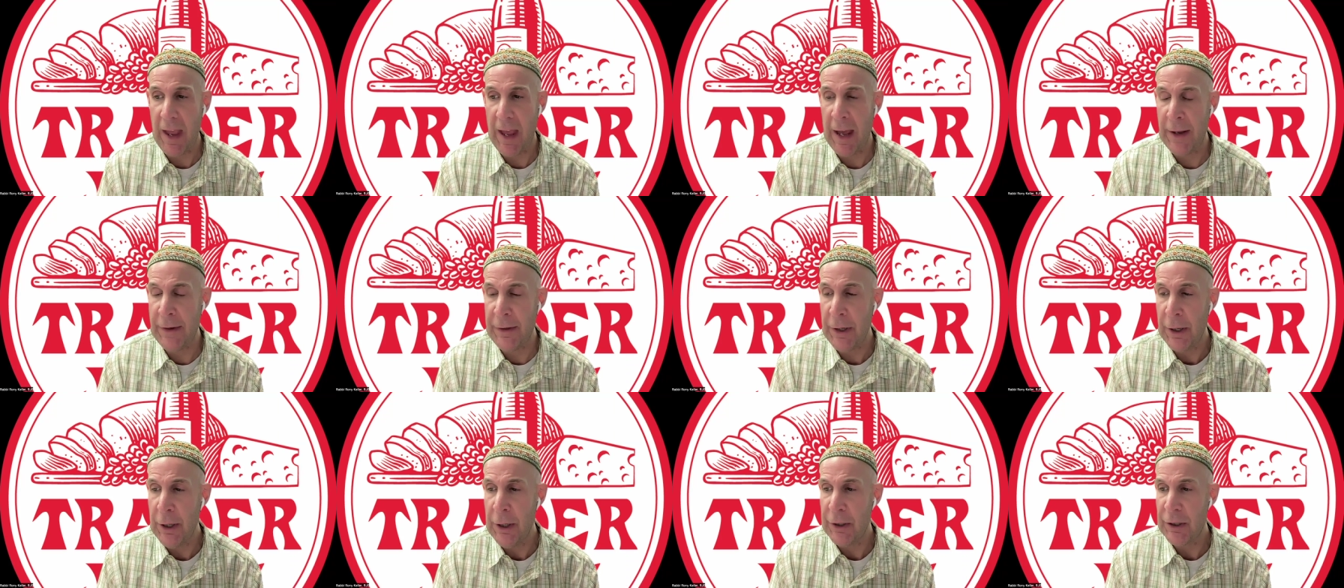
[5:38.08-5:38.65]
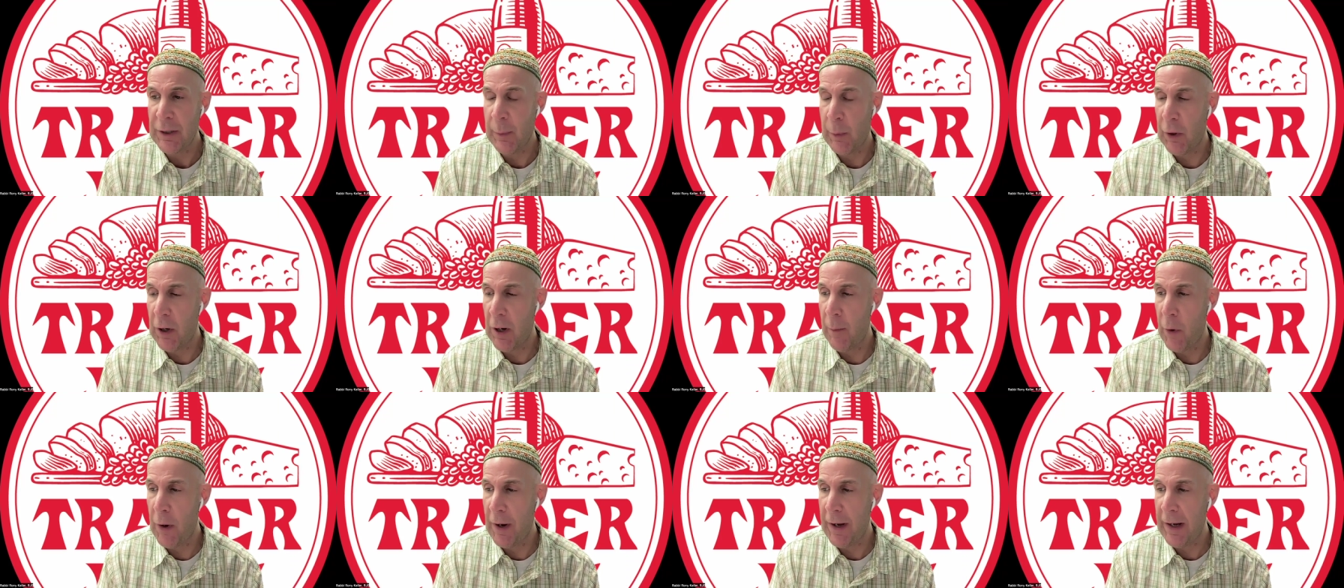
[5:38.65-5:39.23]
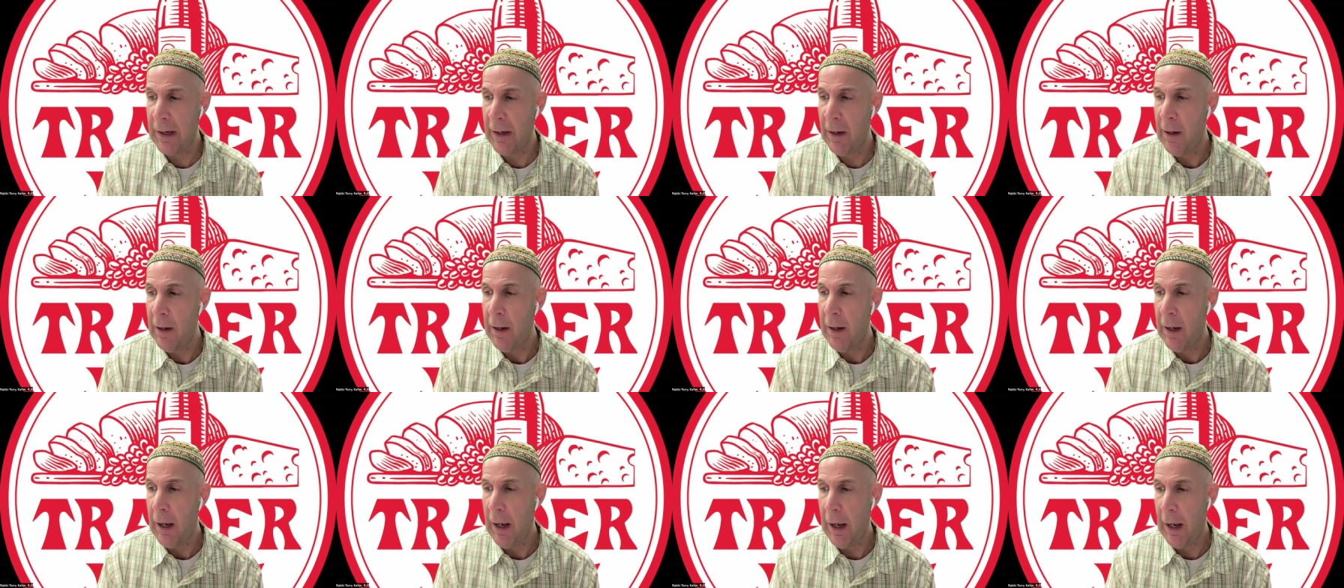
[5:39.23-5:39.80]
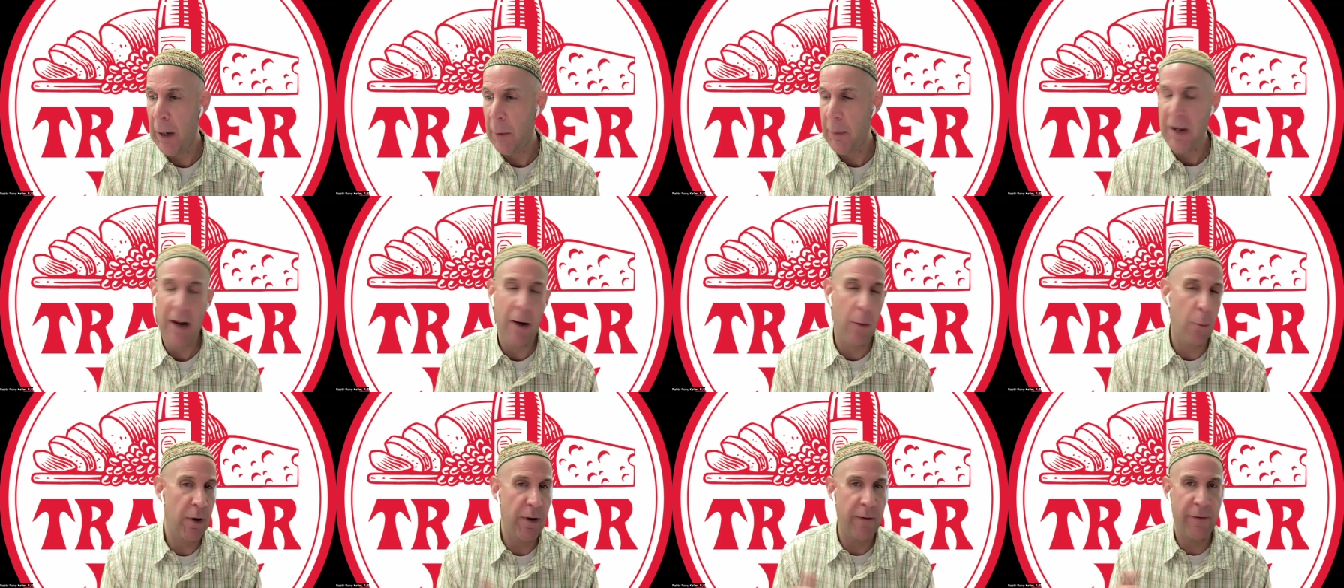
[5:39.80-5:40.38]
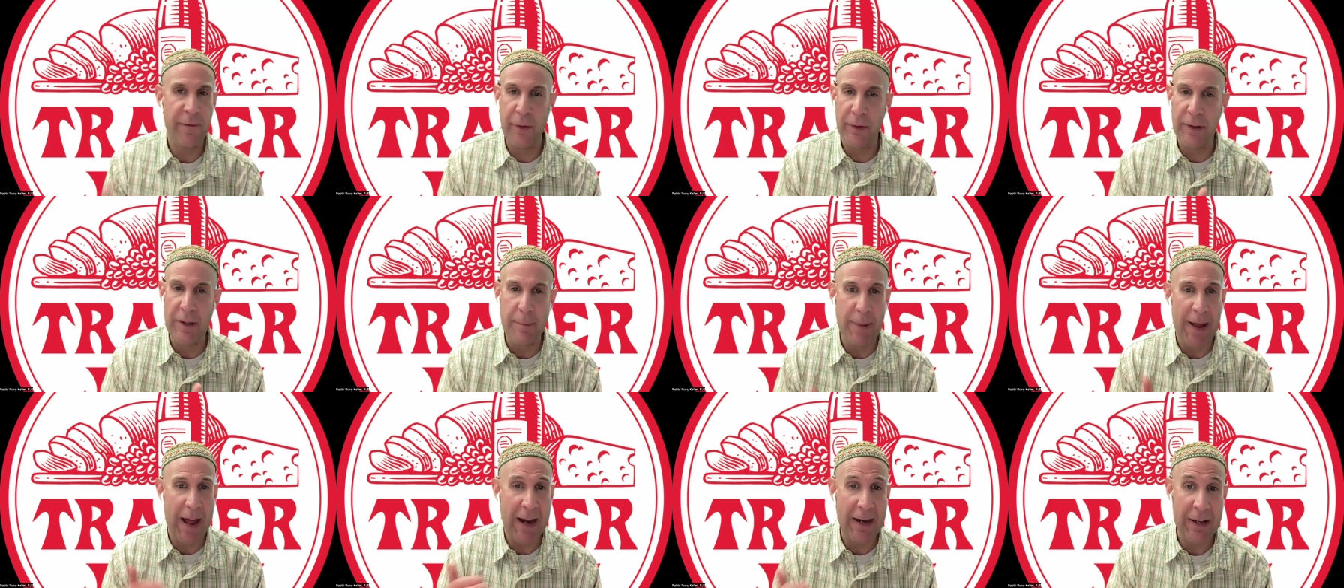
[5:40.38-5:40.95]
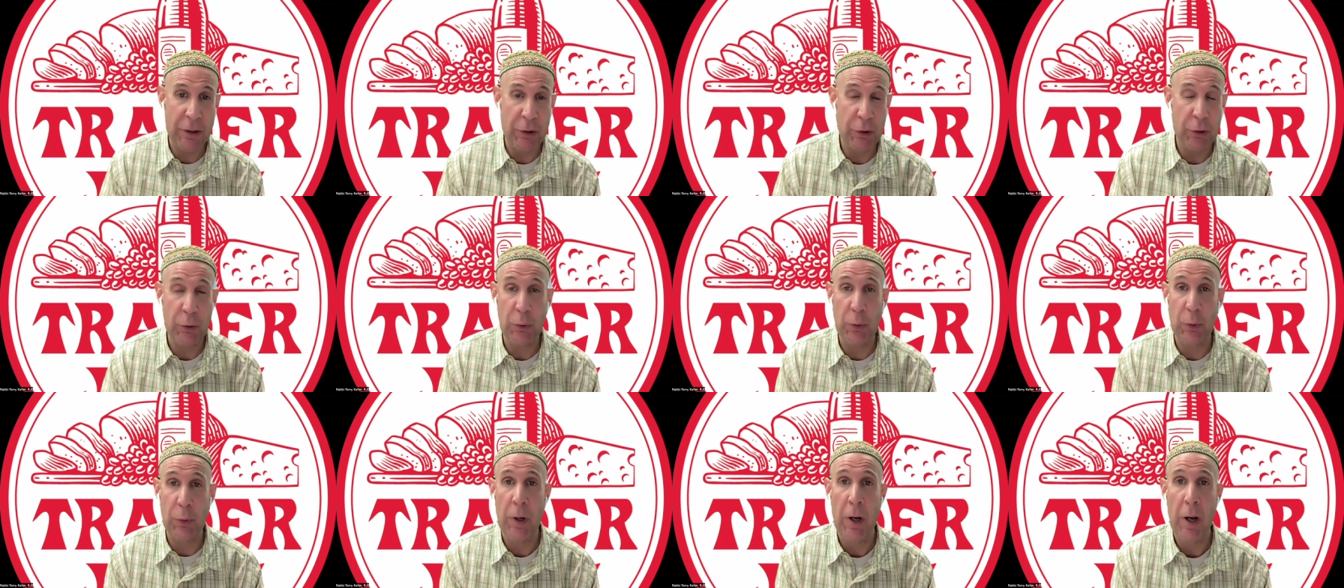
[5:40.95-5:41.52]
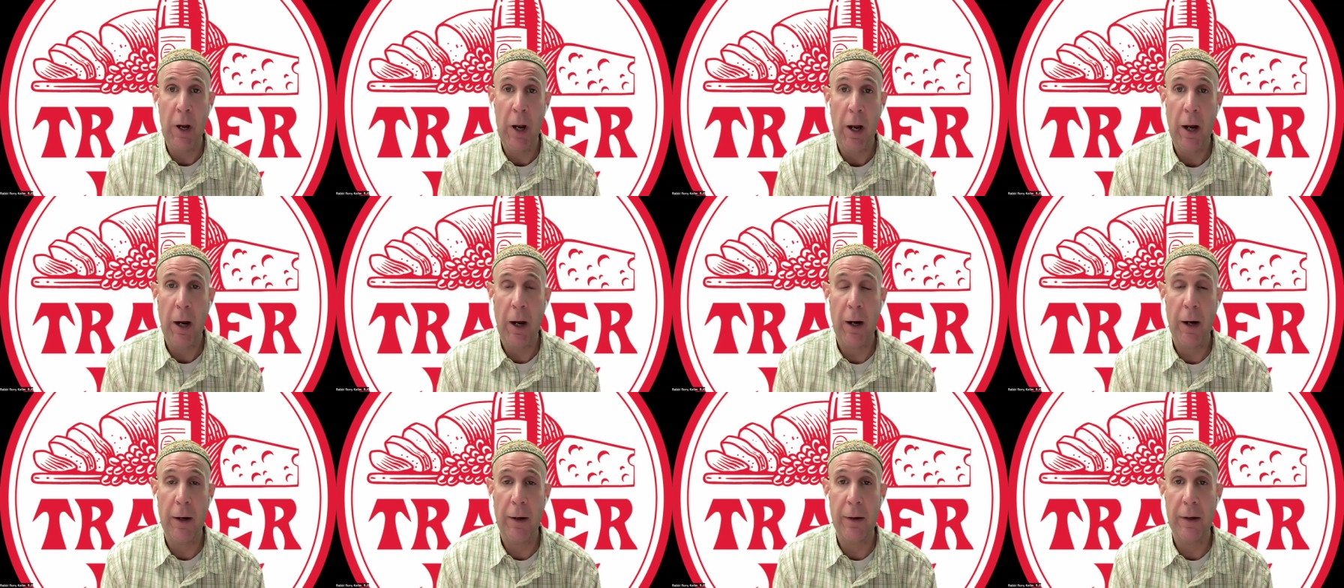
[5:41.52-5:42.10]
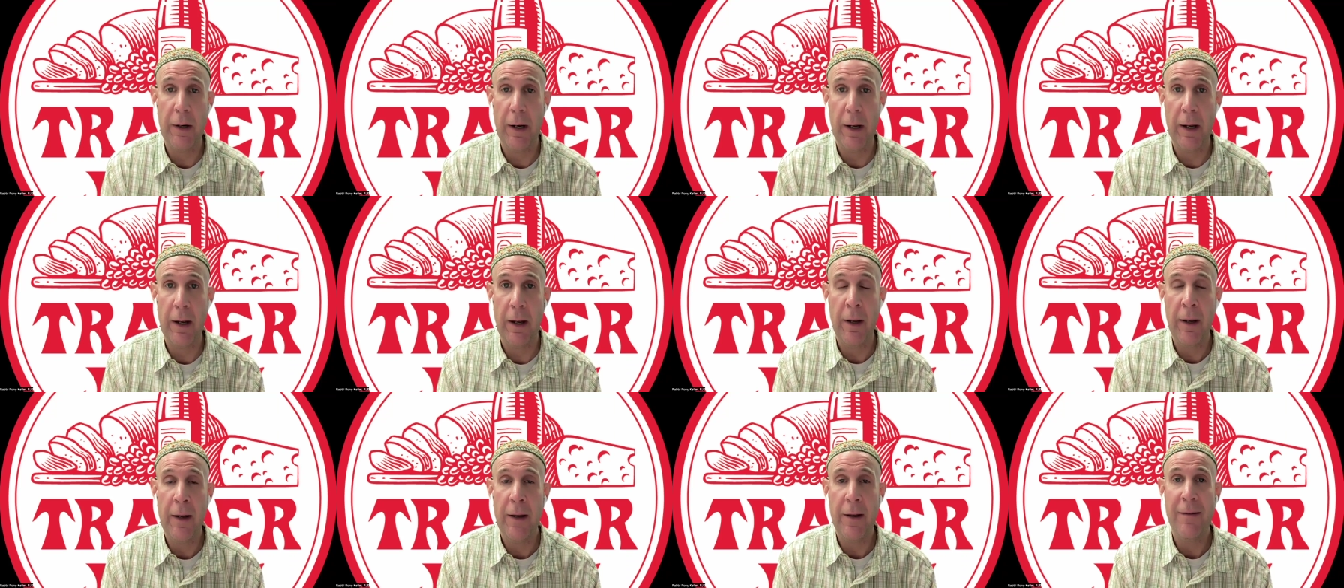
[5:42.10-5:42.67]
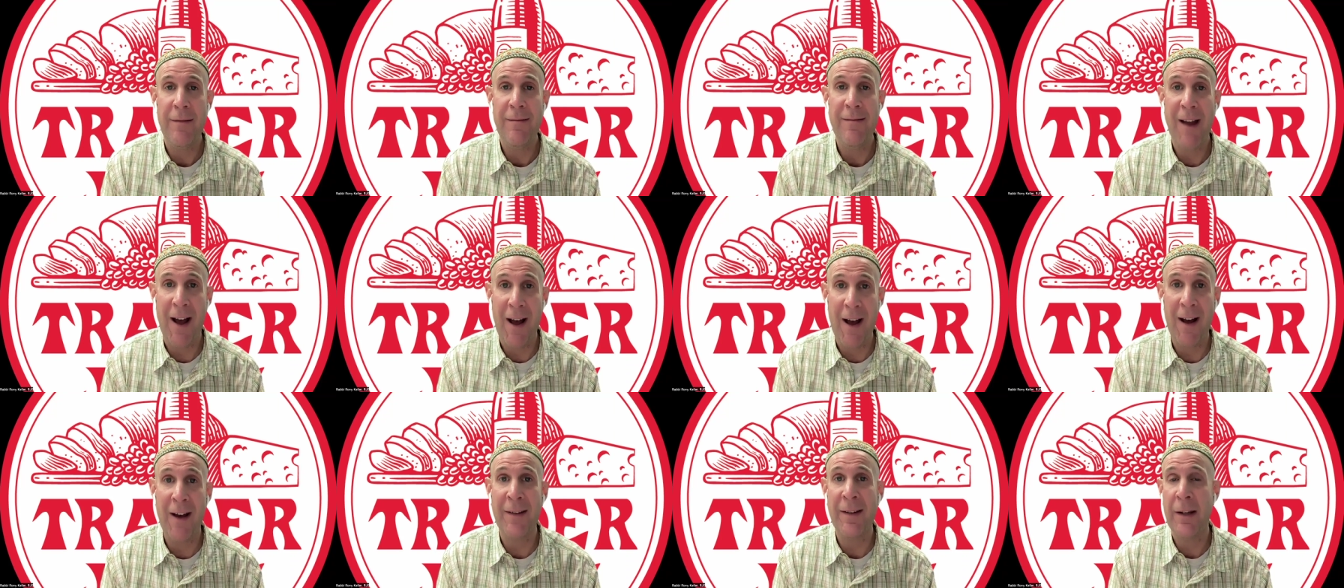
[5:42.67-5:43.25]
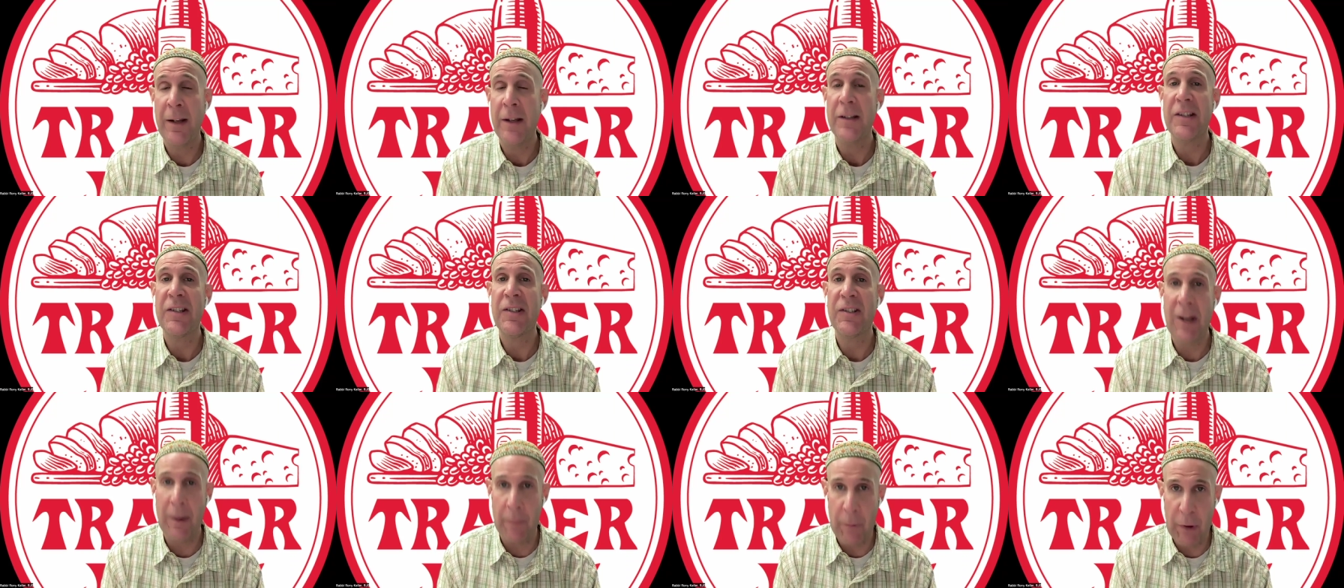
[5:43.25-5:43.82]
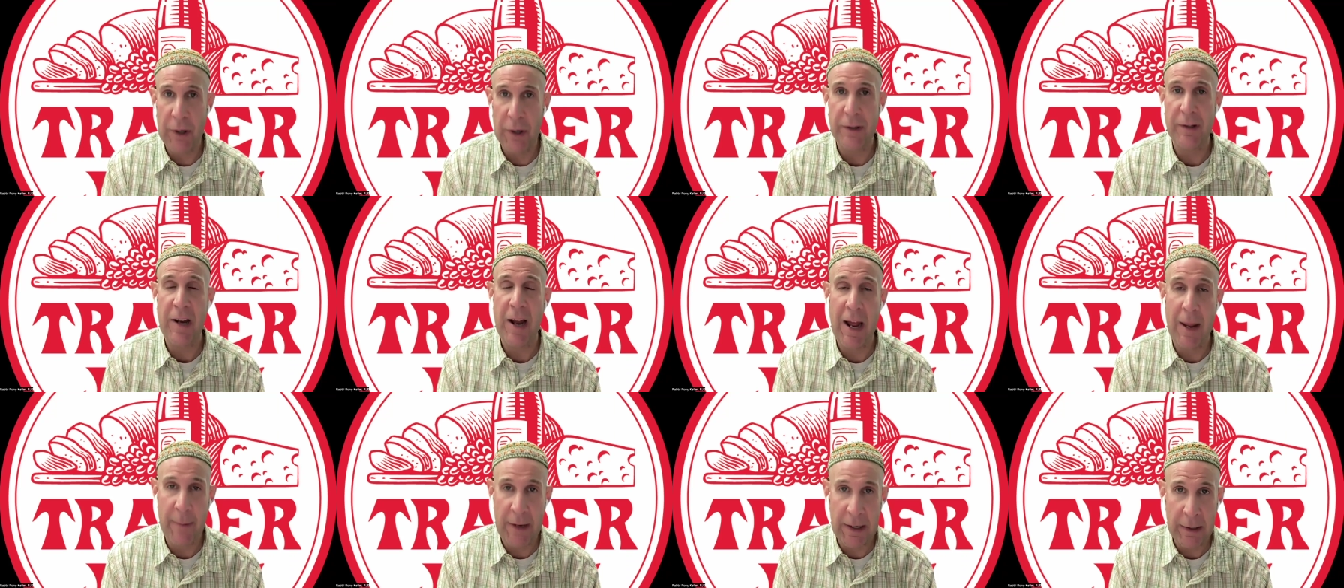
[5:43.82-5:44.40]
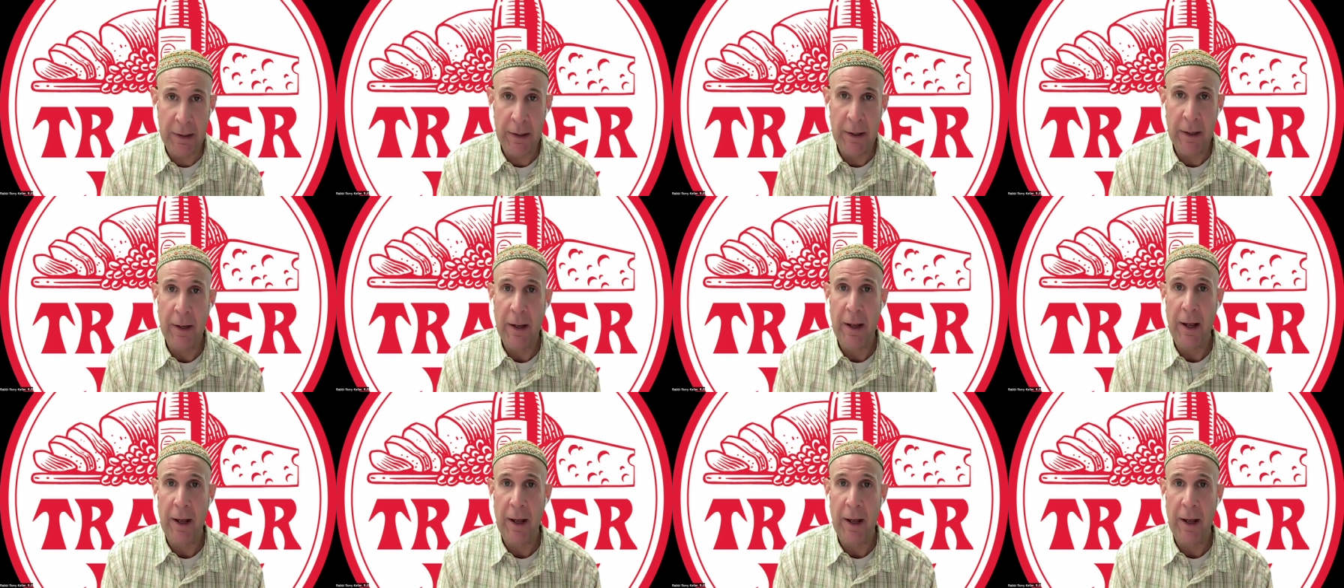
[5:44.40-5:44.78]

And tomorrow morning, we're fully back into our non-summer timing.